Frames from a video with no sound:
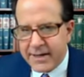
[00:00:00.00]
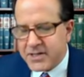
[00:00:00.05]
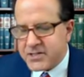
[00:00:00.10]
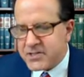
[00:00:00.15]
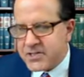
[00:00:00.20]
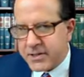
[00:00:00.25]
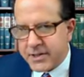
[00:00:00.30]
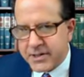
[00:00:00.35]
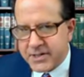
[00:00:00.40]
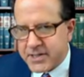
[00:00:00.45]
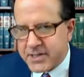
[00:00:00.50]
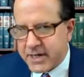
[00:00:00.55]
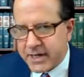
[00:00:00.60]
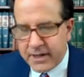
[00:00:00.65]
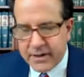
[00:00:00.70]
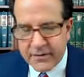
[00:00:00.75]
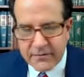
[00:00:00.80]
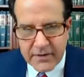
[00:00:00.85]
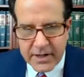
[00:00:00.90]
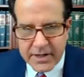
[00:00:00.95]

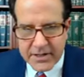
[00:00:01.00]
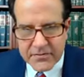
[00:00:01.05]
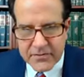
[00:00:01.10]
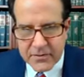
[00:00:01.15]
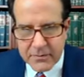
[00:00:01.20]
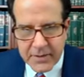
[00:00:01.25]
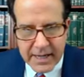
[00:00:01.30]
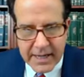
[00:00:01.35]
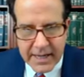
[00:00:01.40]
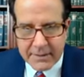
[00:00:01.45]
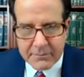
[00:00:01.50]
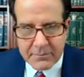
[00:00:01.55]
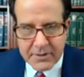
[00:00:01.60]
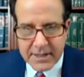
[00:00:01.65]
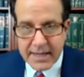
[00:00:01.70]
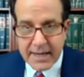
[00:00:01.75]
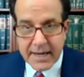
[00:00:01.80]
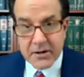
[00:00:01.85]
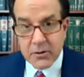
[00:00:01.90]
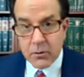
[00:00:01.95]
soliciting advice from the
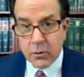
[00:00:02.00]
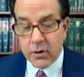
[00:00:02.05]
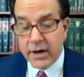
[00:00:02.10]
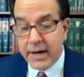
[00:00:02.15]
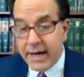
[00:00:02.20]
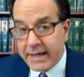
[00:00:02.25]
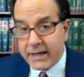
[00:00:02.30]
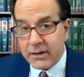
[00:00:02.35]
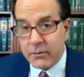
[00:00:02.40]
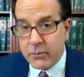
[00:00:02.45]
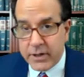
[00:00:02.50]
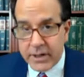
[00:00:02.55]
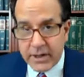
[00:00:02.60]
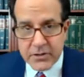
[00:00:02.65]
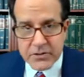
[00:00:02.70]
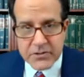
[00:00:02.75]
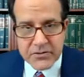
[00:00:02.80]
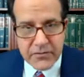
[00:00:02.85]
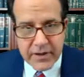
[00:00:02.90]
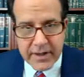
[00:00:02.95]
ABA or anyone
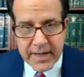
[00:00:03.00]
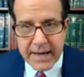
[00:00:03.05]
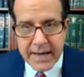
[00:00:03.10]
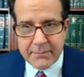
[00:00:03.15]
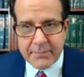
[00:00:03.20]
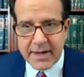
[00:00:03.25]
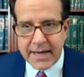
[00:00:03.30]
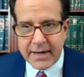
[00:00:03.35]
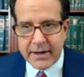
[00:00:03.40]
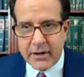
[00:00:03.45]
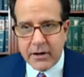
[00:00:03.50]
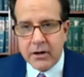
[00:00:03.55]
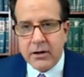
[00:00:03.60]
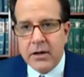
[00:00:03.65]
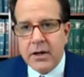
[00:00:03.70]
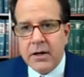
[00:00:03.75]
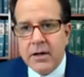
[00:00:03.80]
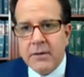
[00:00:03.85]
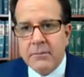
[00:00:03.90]
else for that matter,